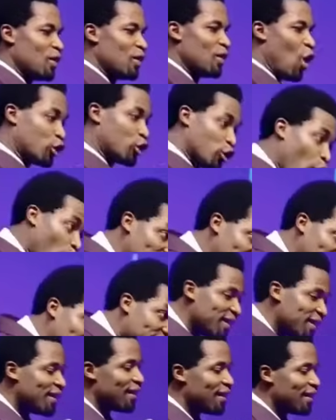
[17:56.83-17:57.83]

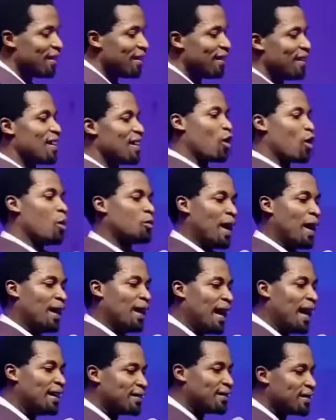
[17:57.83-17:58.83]
Authority comes by
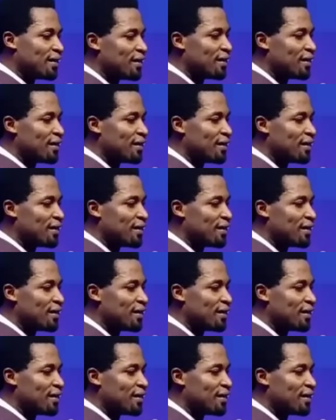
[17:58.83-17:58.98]
light.